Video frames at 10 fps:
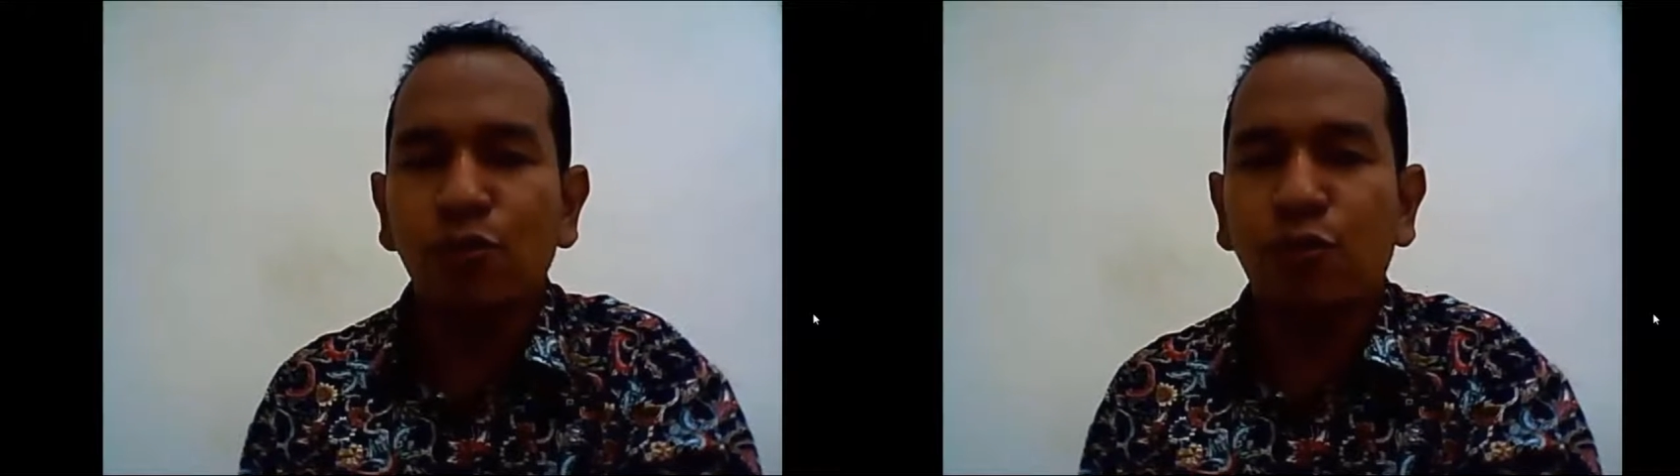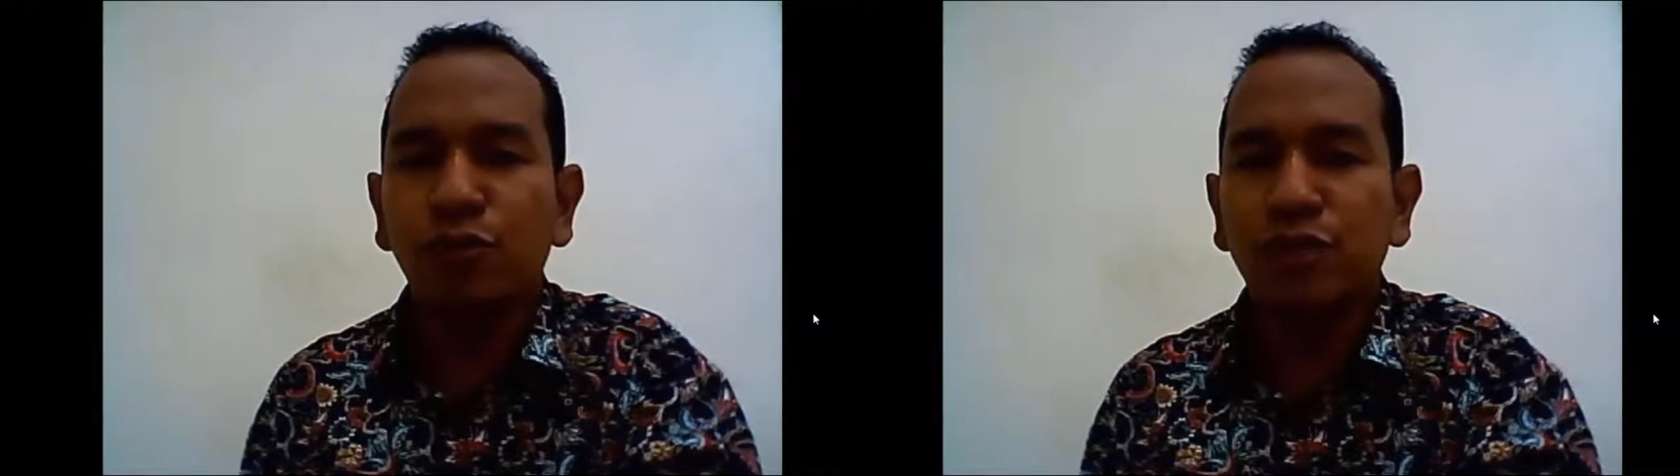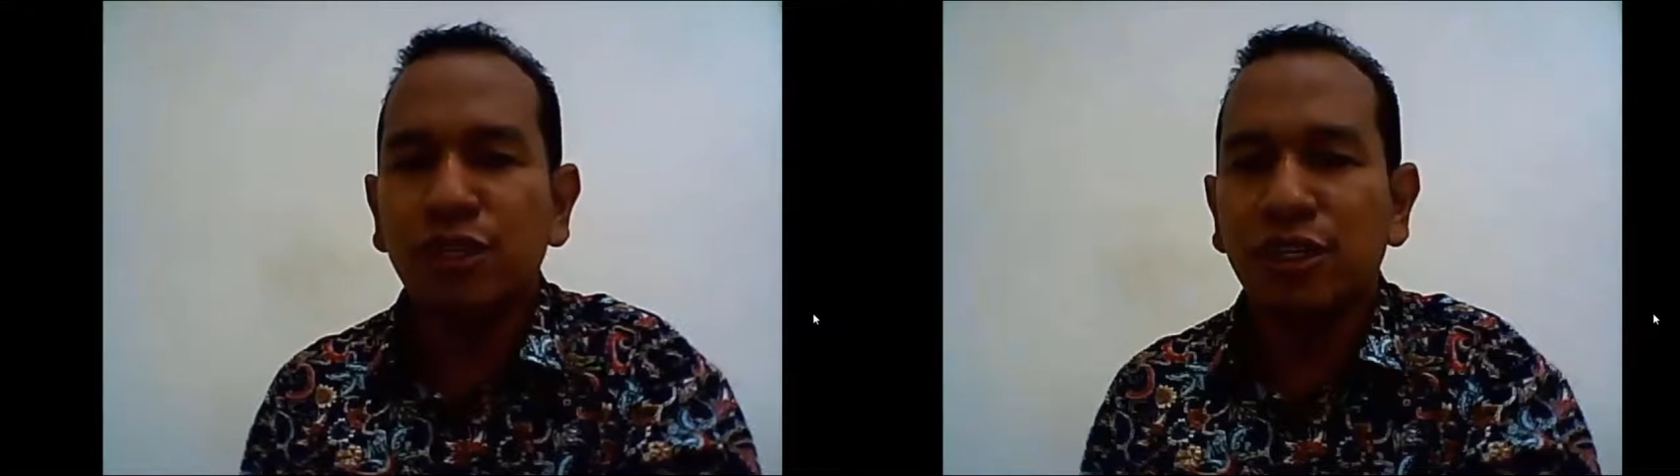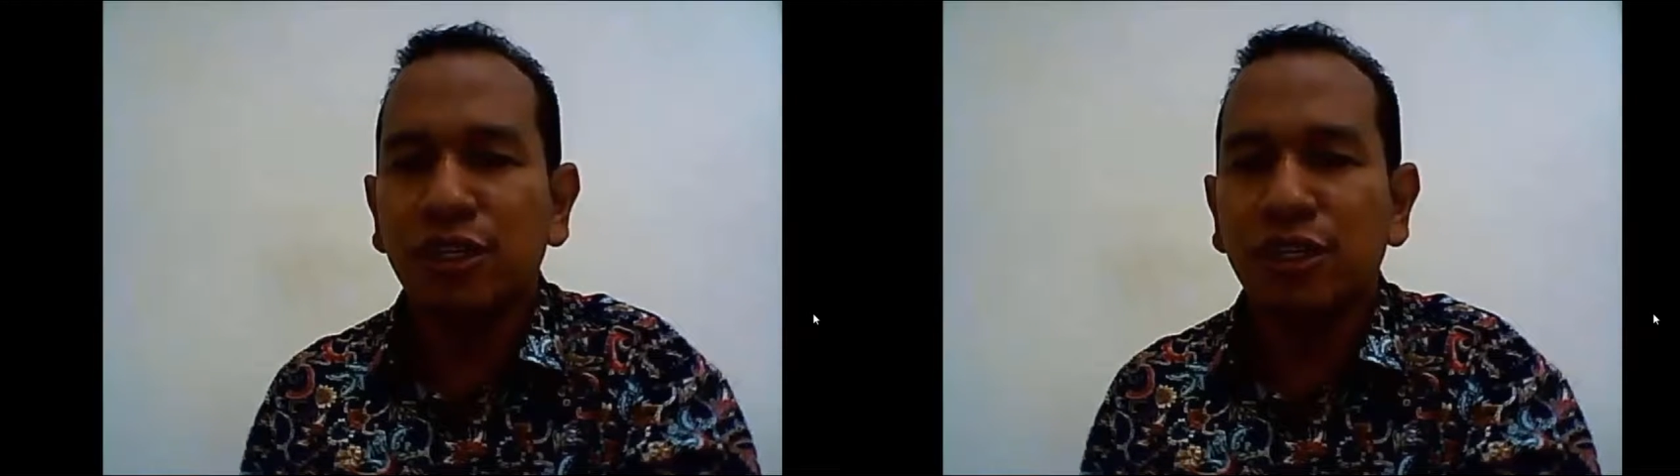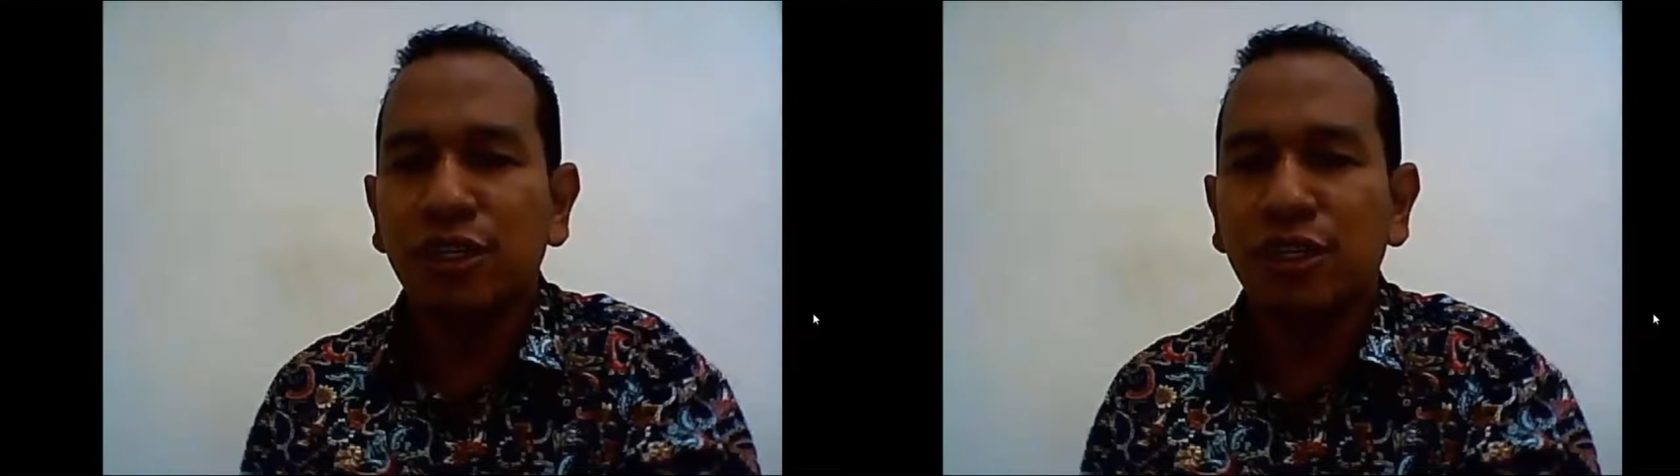14
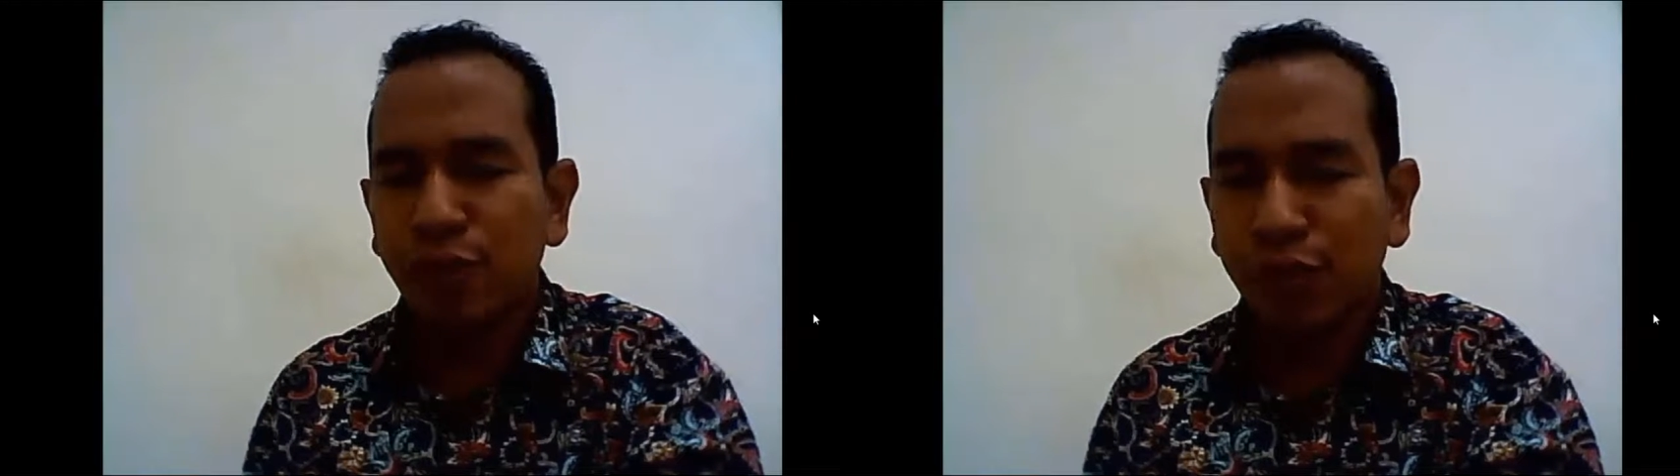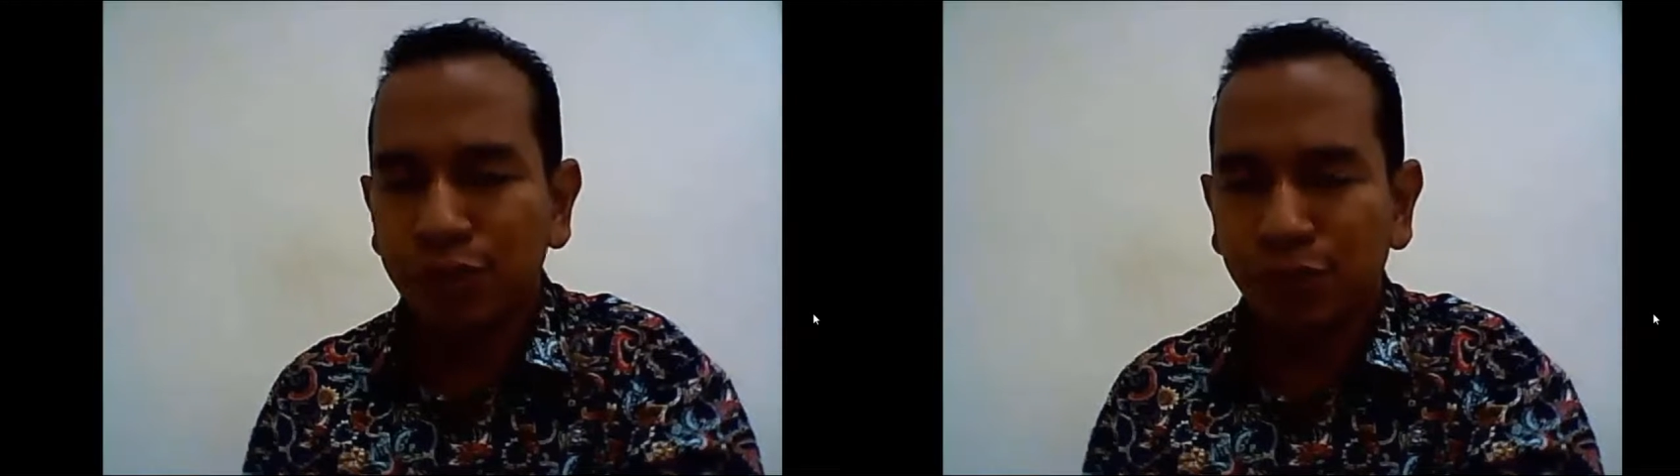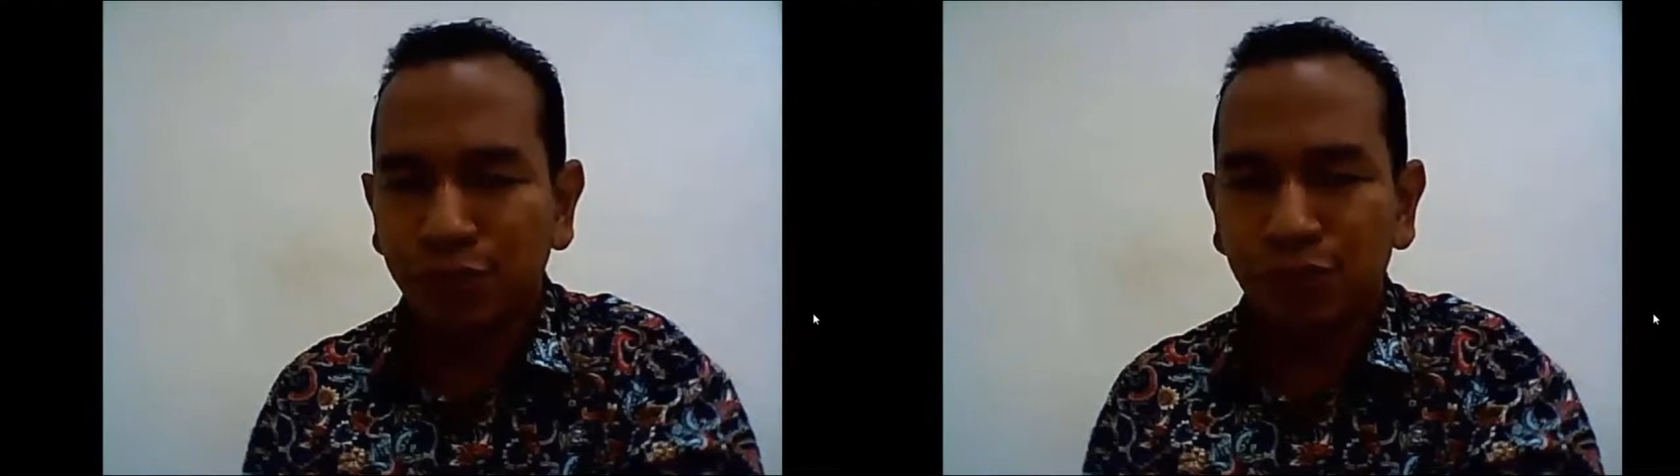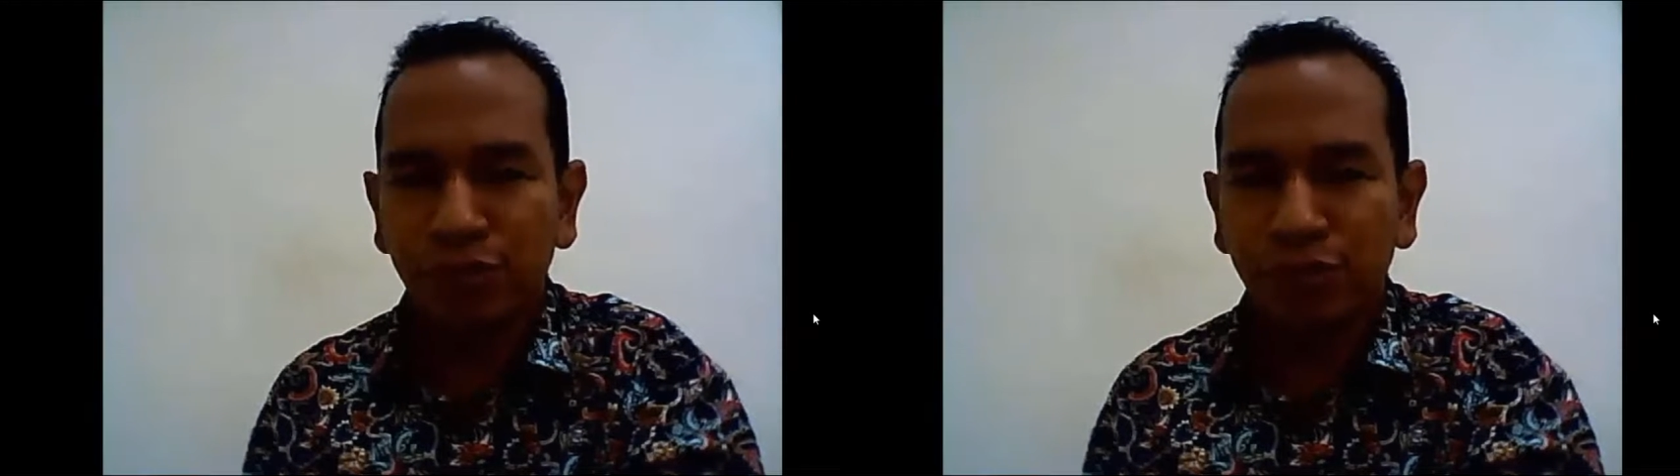number of the questions for